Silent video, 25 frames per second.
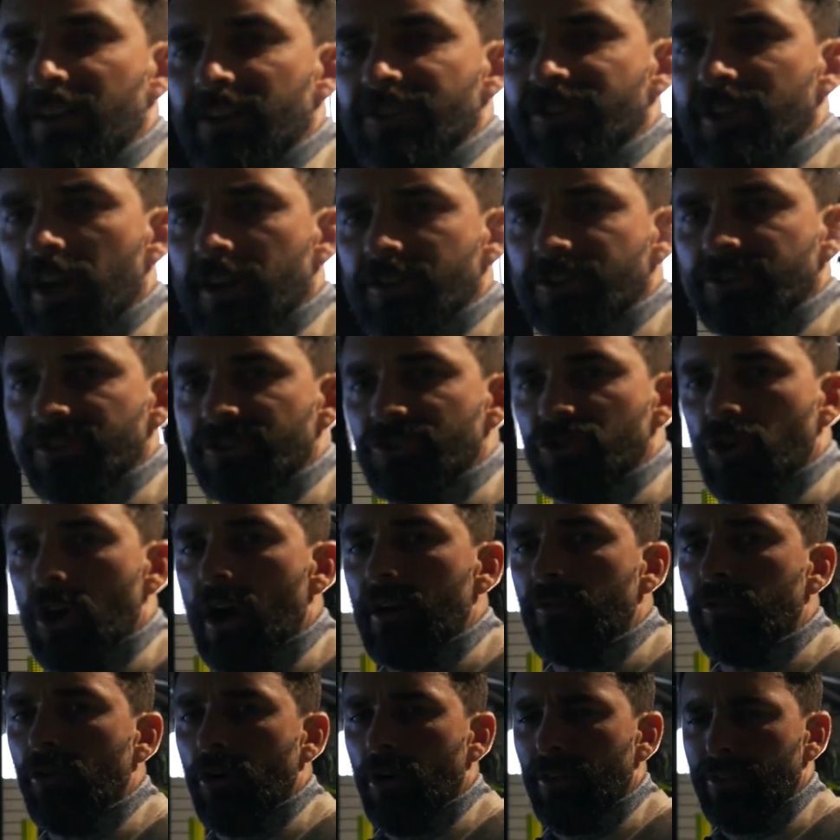to judge the
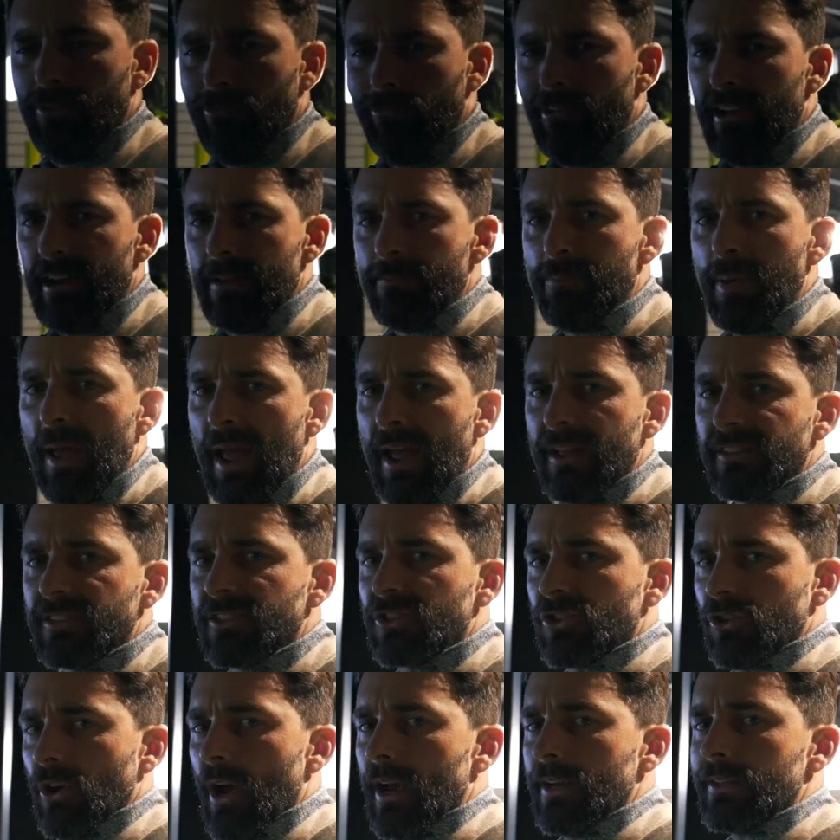driver on the really bad
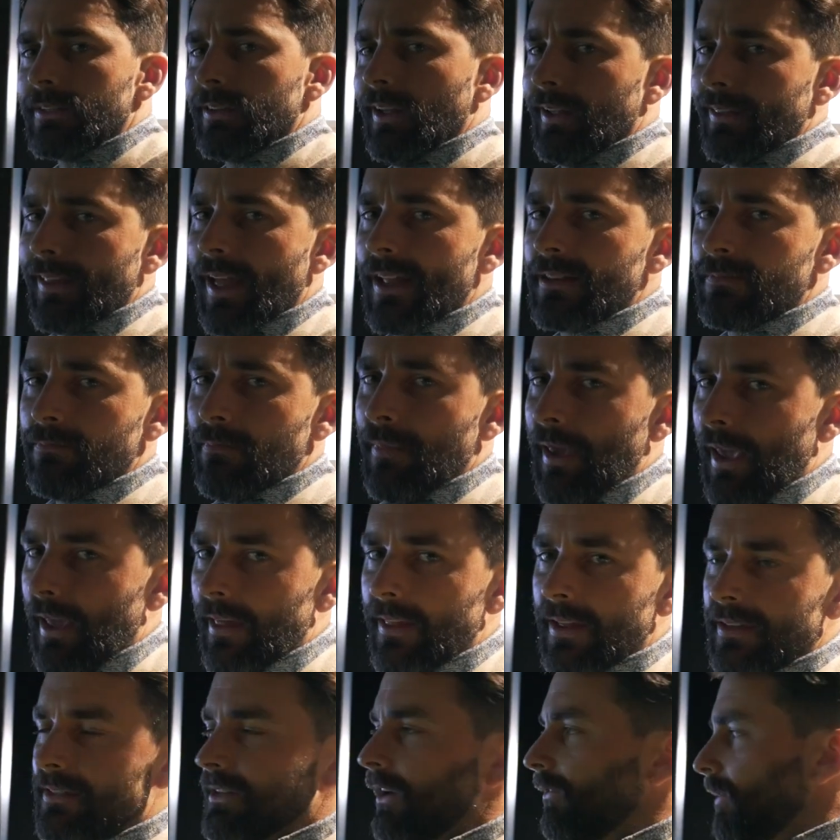strikes. Like, that's me,
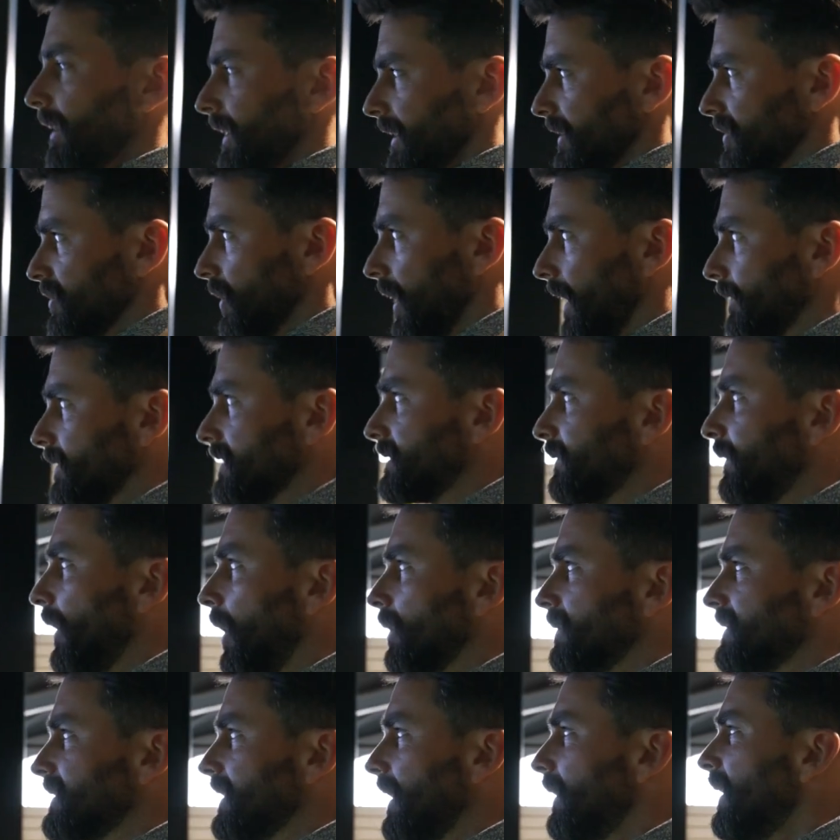that's not really the driver's
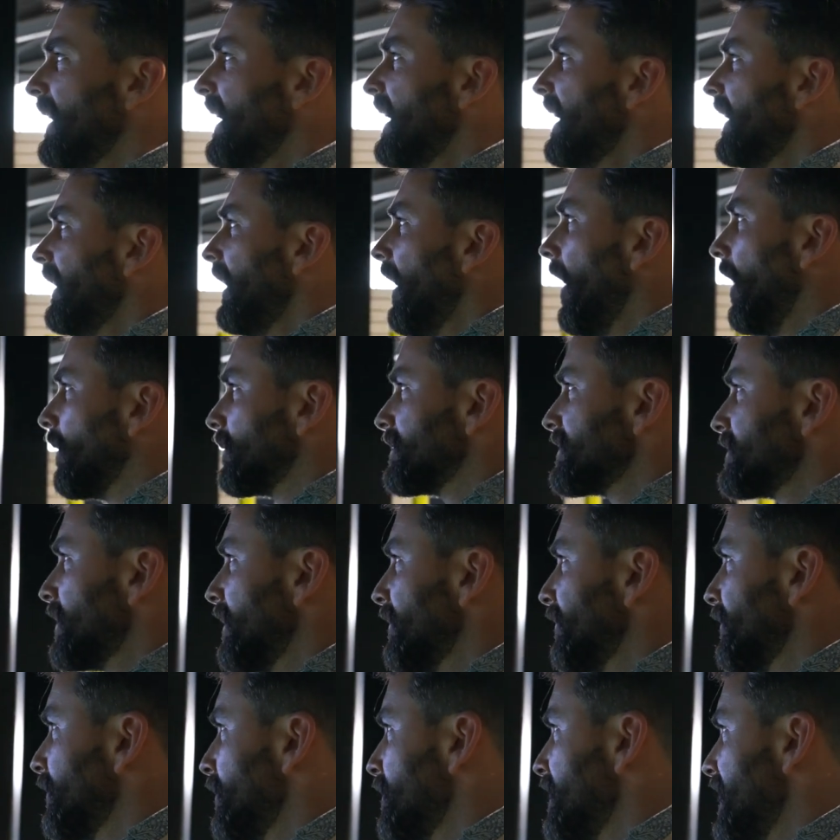fault. So I'll just go
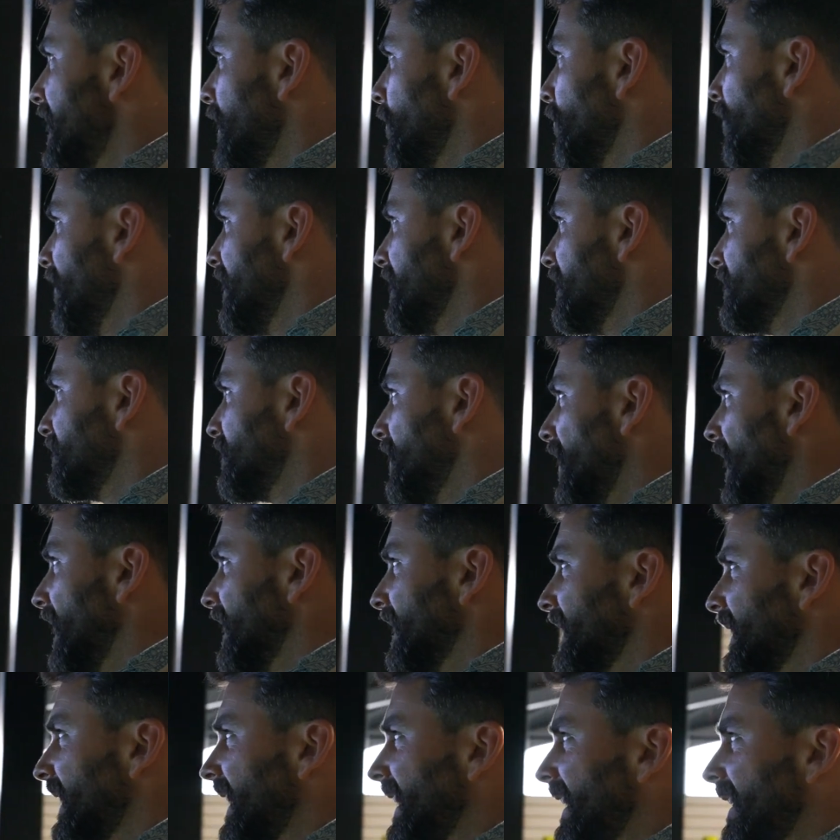through and get rid of like
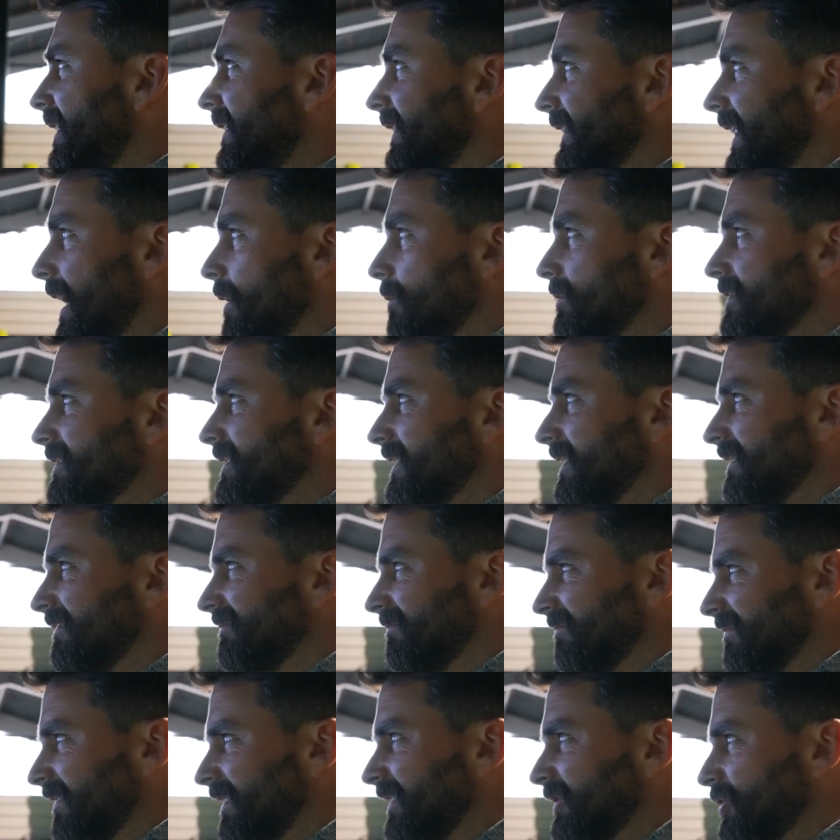anything that was
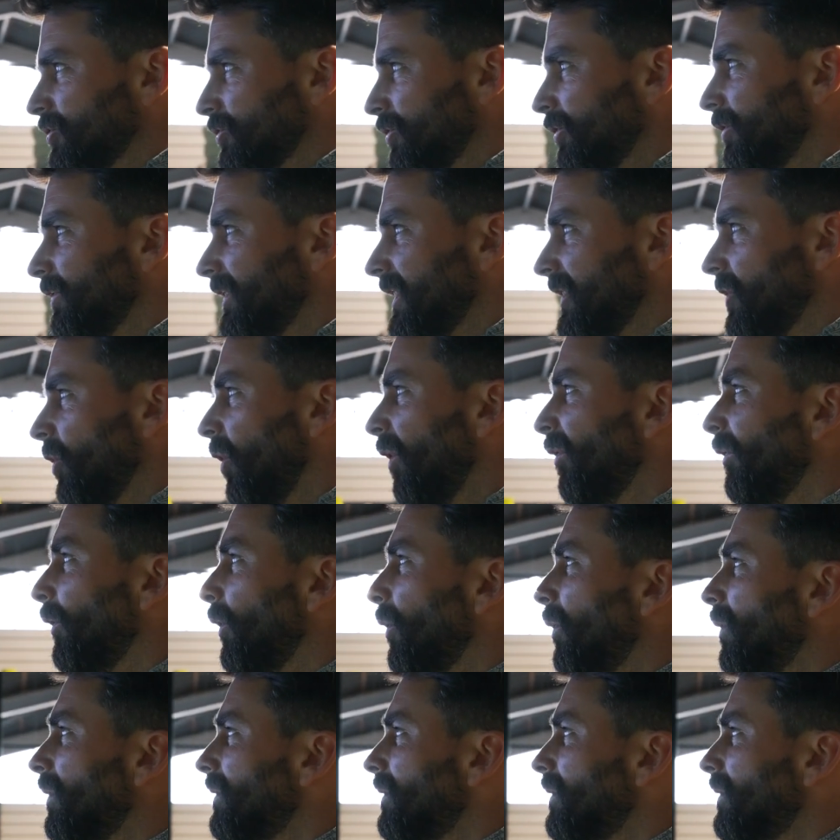truly awful.